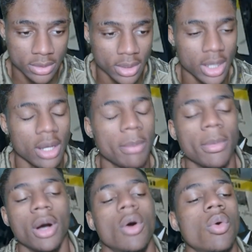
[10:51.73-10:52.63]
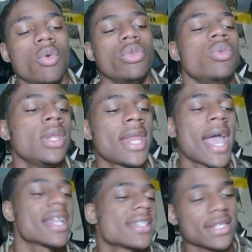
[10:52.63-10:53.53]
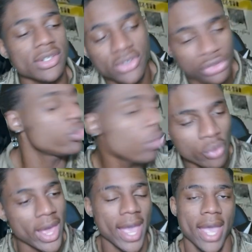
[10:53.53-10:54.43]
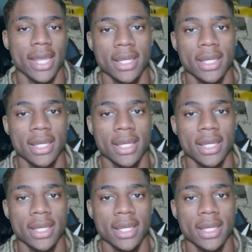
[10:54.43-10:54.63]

Come on. You didn't have to do that.